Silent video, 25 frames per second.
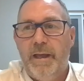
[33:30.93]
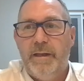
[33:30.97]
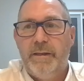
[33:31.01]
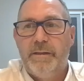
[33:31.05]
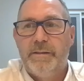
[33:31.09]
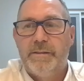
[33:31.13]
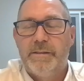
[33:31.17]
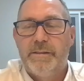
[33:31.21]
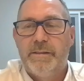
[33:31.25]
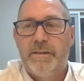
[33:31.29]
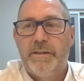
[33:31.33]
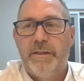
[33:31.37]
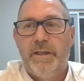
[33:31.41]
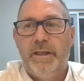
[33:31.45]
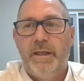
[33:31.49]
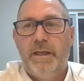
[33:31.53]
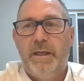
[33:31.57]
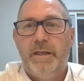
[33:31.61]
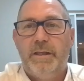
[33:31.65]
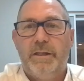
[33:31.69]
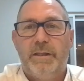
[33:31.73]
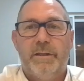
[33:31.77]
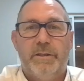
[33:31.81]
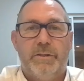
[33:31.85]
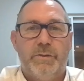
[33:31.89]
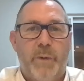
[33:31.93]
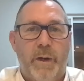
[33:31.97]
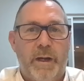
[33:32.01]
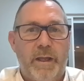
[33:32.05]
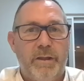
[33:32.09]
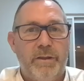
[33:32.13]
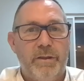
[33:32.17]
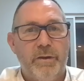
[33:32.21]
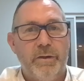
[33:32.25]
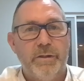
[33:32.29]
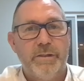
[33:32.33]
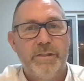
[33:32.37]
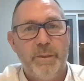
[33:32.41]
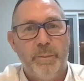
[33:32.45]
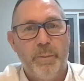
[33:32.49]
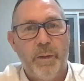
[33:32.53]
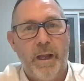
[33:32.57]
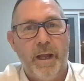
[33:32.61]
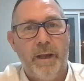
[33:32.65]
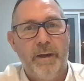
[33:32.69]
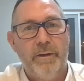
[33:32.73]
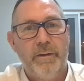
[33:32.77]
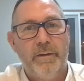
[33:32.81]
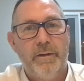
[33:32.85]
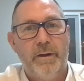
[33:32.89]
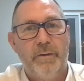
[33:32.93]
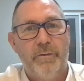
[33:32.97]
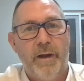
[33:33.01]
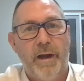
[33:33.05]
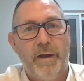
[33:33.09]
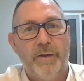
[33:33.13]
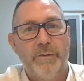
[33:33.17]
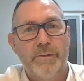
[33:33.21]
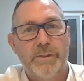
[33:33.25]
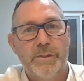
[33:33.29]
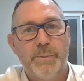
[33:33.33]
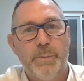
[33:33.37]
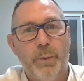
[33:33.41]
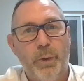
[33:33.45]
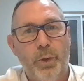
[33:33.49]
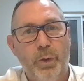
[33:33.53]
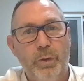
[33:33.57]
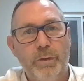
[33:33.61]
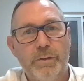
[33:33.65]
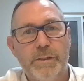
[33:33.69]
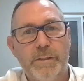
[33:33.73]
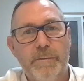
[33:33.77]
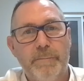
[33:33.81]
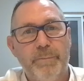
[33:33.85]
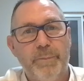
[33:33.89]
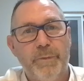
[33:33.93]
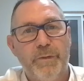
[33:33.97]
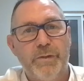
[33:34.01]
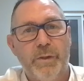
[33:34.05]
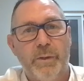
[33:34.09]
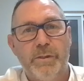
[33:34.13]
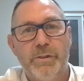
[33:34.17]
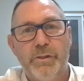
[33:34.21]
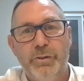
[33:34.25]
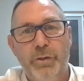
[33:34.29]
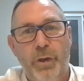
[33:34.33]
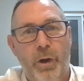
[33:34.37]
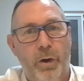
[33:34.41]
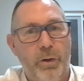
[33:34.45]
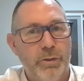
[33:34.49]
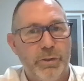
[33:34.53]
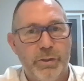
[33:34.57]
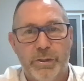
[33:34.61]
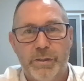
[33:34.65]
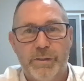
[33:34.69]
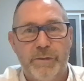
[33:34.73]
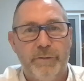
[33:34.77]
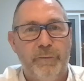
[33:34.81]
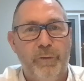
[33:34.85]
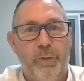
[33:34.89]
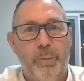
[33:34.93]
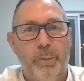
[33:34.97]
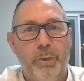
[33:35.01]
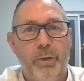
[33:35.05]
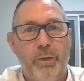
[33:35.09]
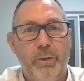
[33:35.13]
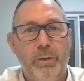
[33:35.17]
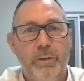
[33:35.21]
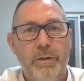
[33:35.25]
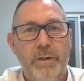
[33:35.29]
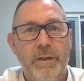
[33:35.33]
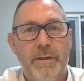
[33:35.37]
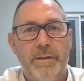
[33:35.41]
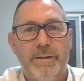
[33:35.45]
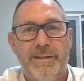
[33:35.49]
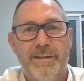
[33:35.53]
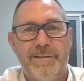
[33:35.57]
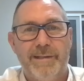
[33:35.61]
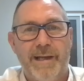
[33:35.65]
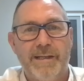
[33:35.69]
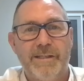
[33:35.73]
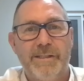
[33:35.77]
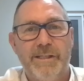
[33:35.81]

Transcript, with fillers: is the the twenty thirty plan around sport. So it's not just football.